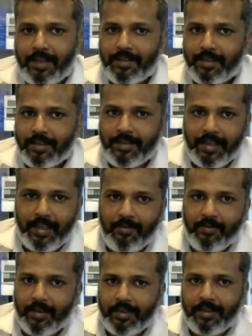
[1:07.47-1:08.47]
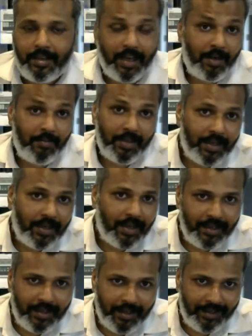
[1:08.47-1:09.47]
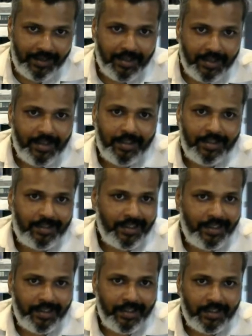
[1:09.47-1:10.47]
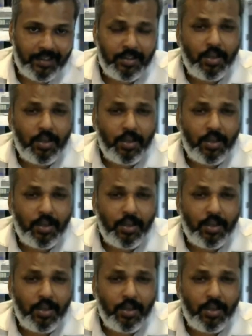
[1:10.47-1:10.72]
in the same way that Amir Khan did in Three Idiots,